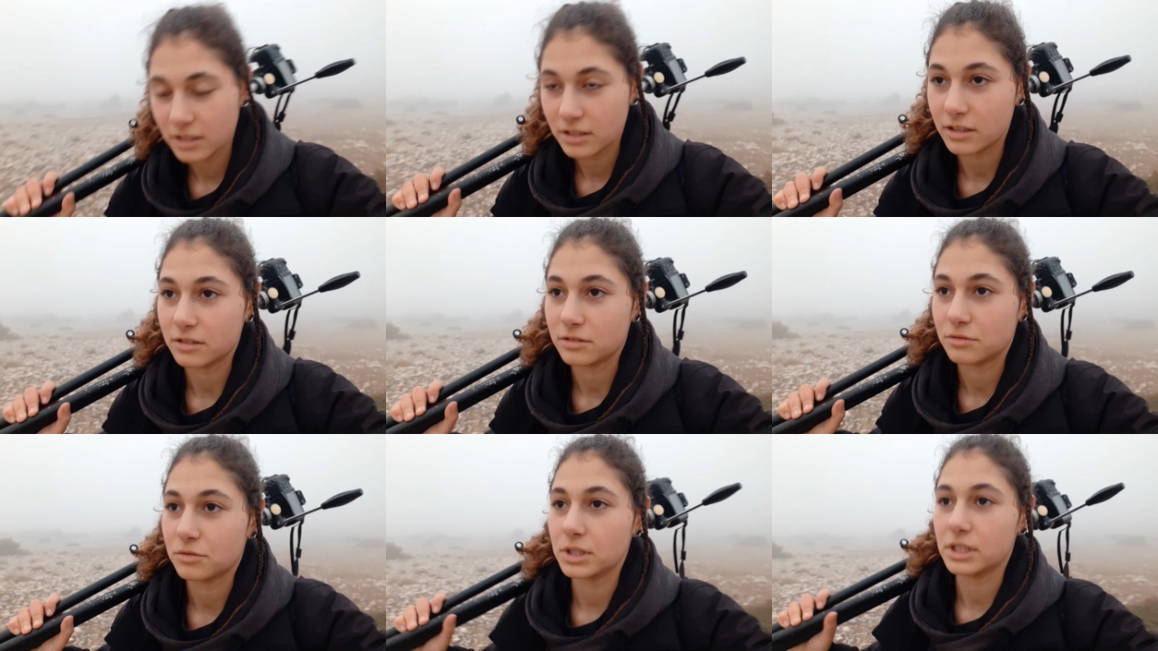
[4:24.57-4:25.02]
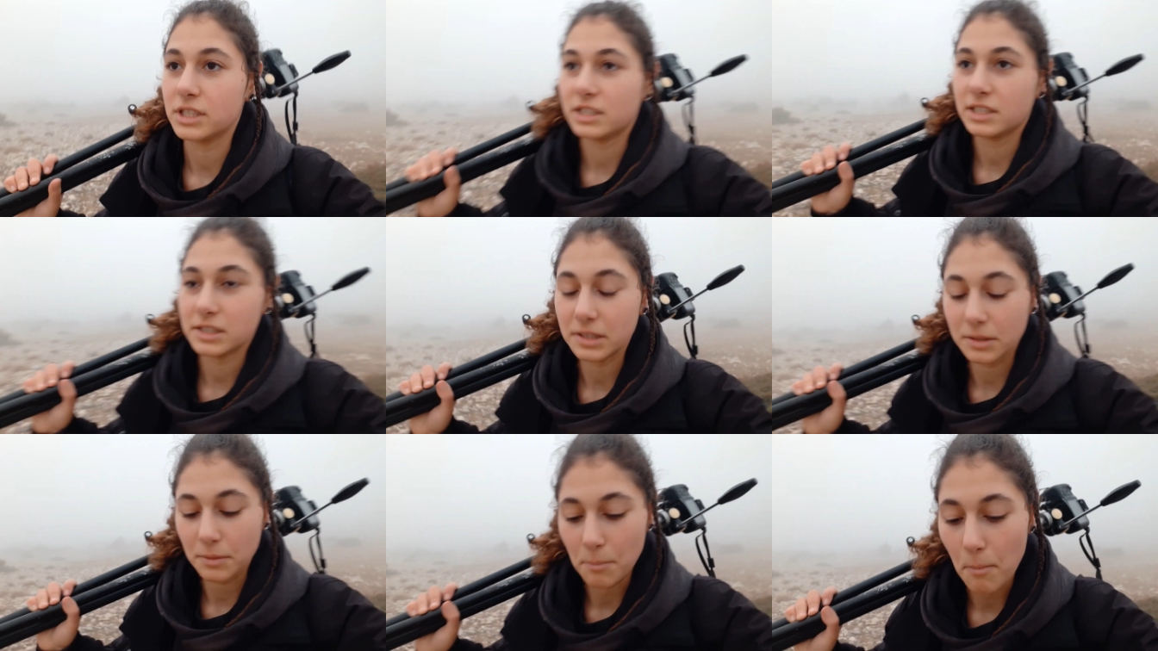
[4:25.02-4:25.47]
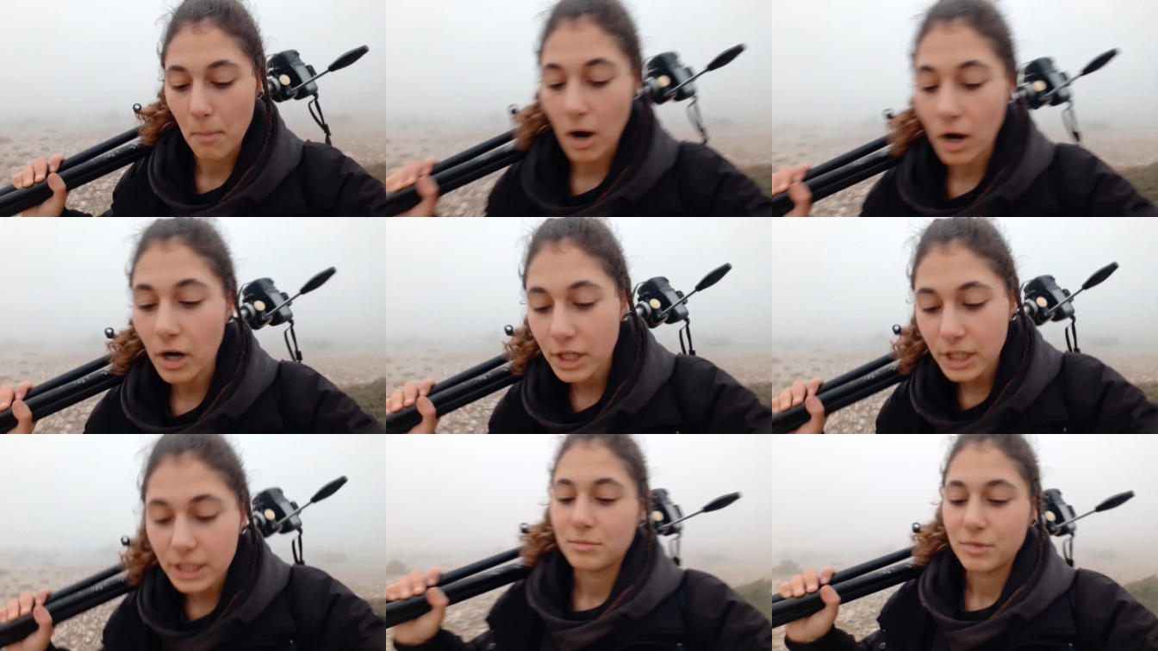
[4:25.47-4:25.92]
not really
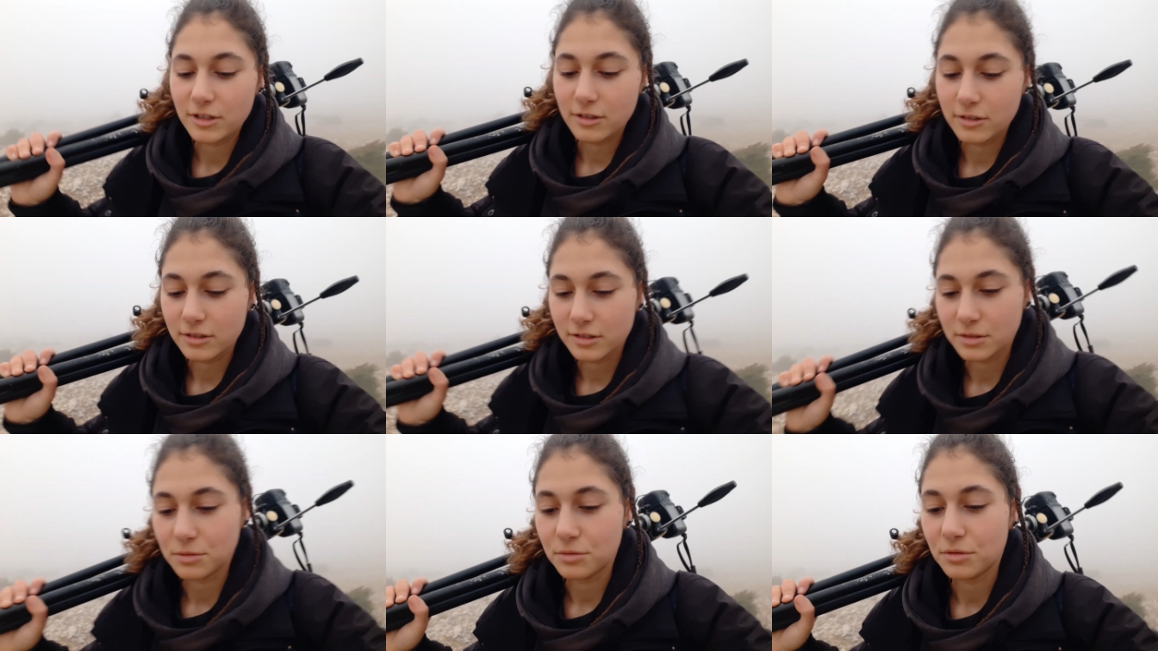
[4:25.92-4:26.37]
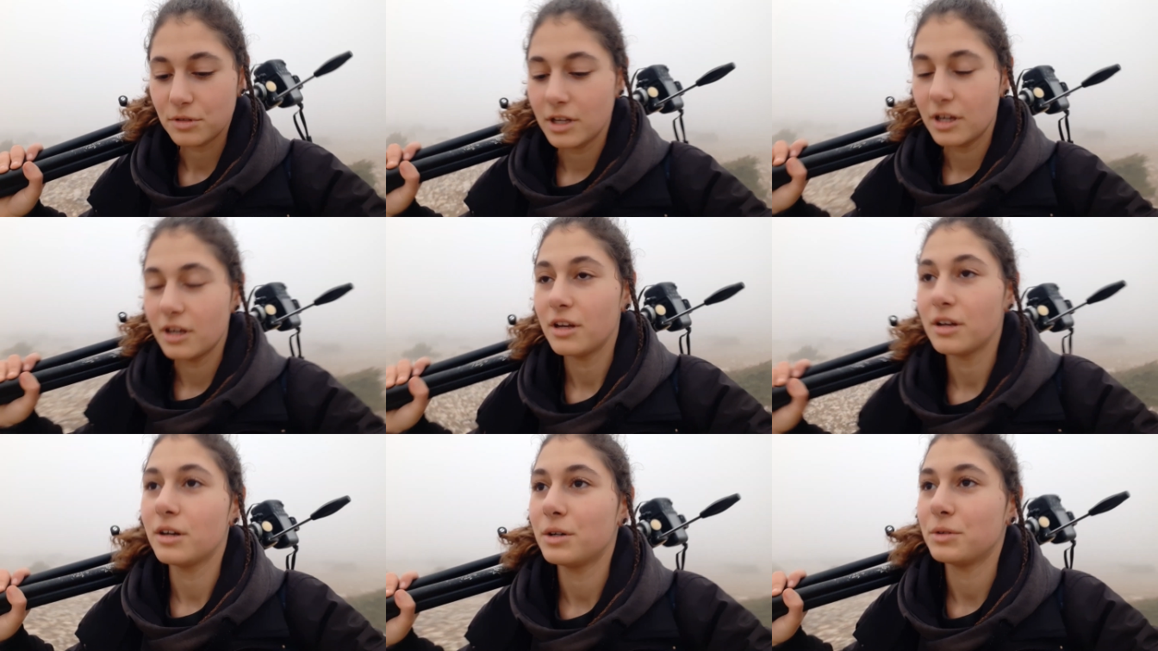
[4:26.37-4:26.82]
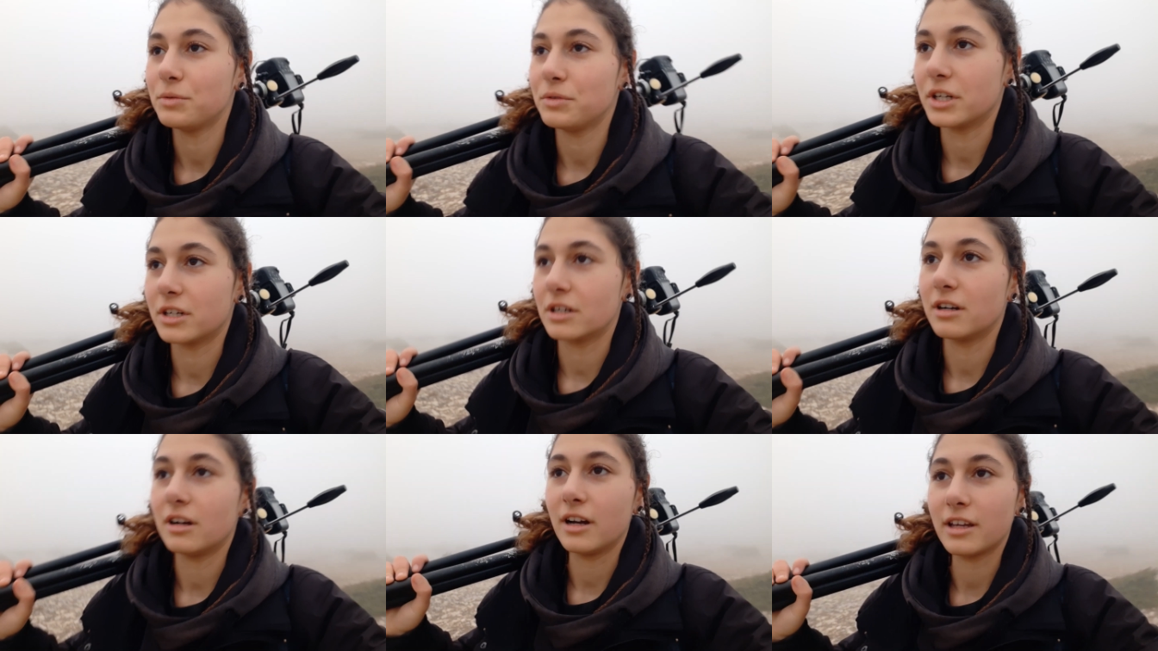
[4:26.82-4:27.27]
smart because we
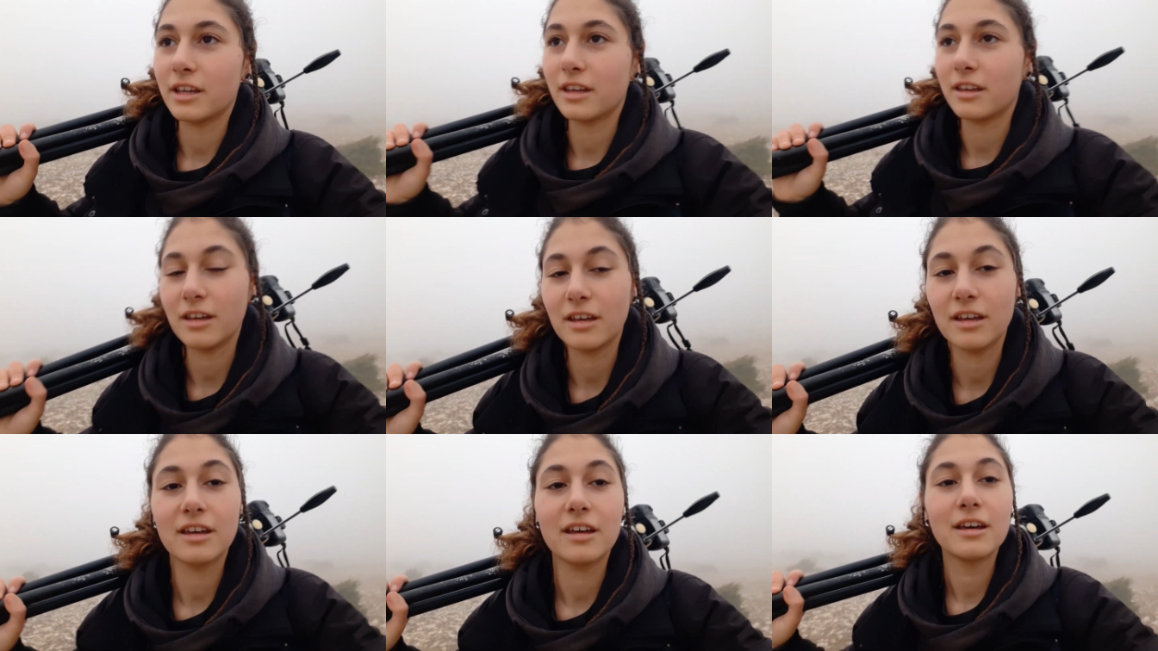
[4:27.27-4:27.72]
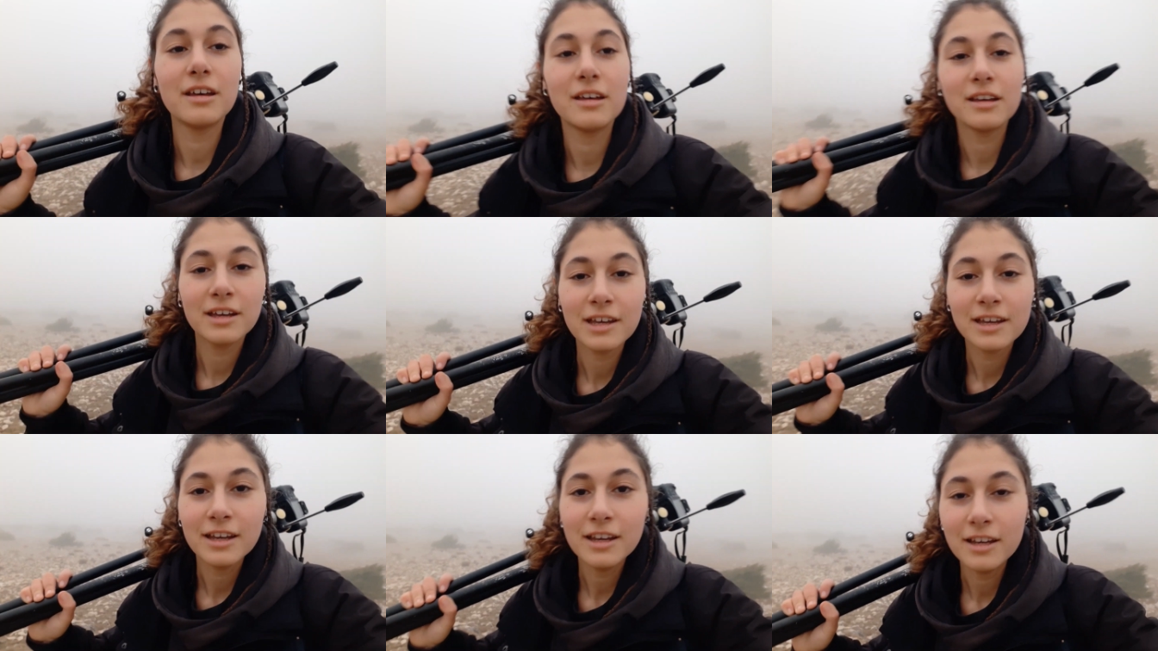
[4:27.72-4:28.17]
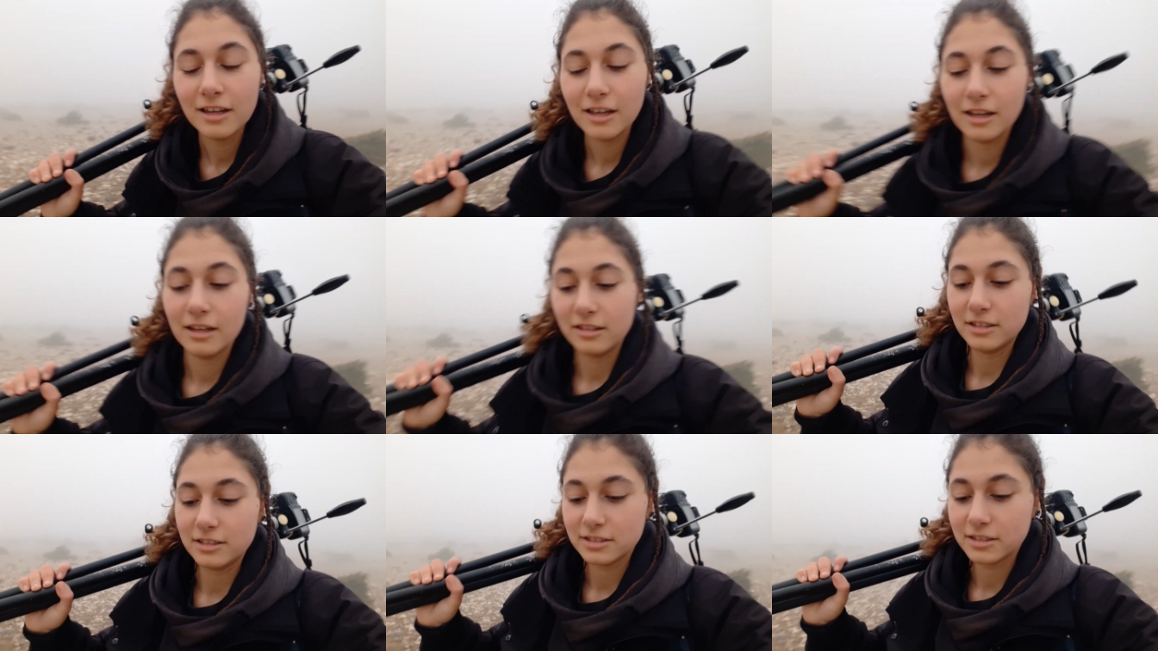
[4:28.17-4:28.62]
are hiking
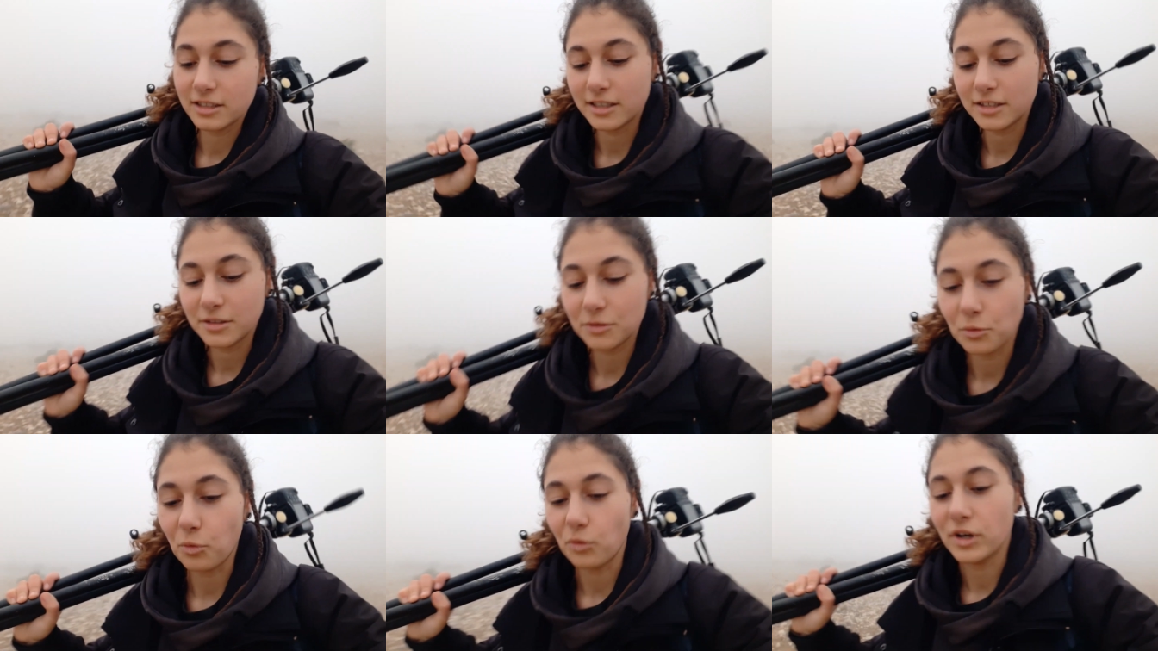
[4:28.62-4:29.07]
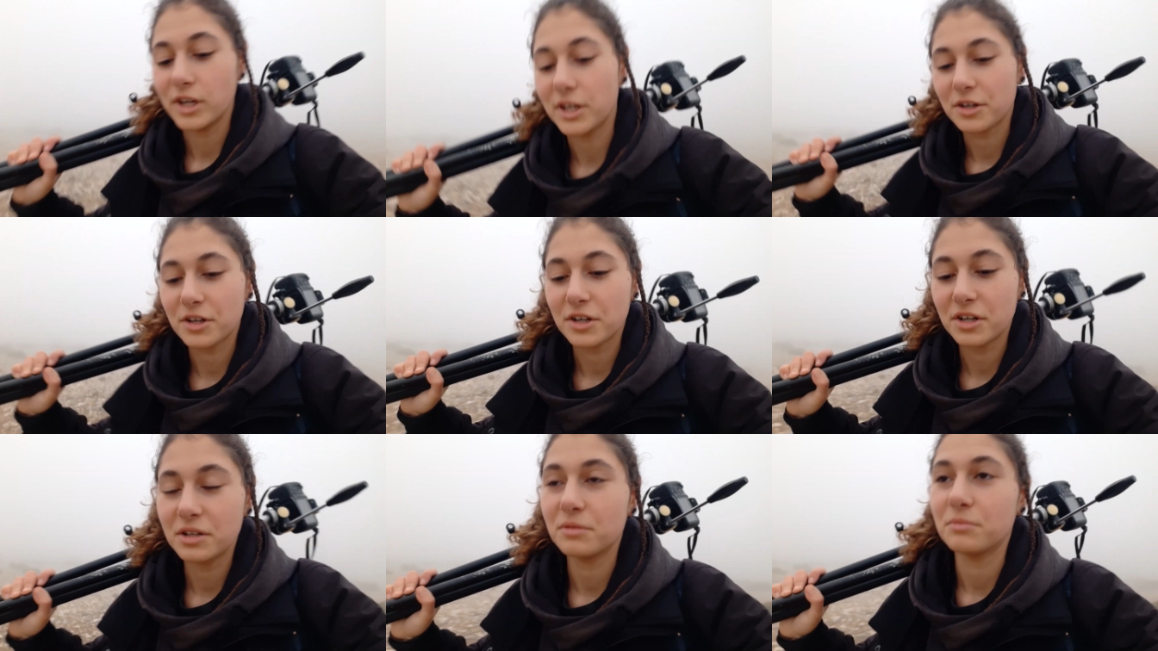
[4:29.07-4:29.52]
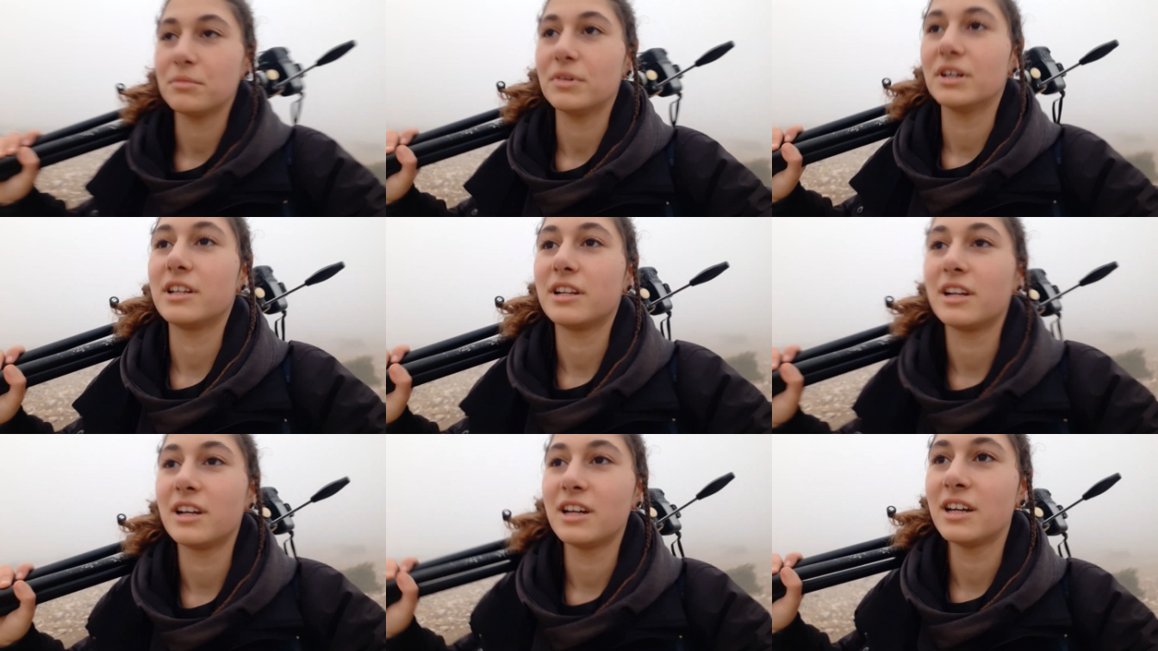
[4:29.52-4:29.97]
in this kind of weather,
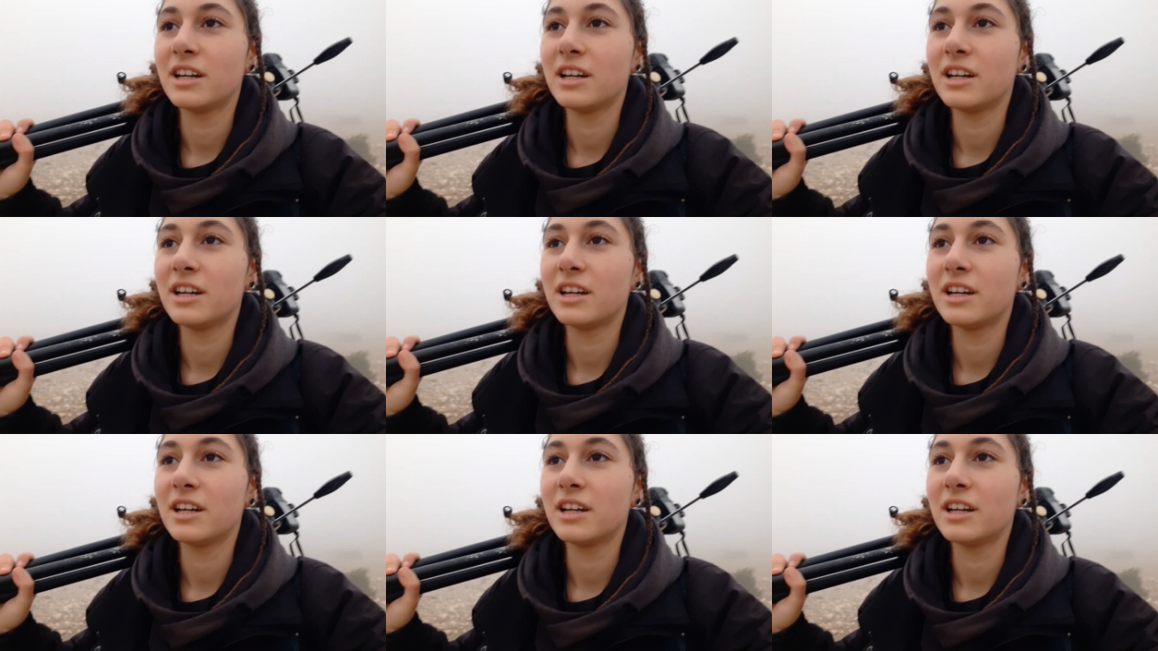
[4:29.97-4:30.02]
but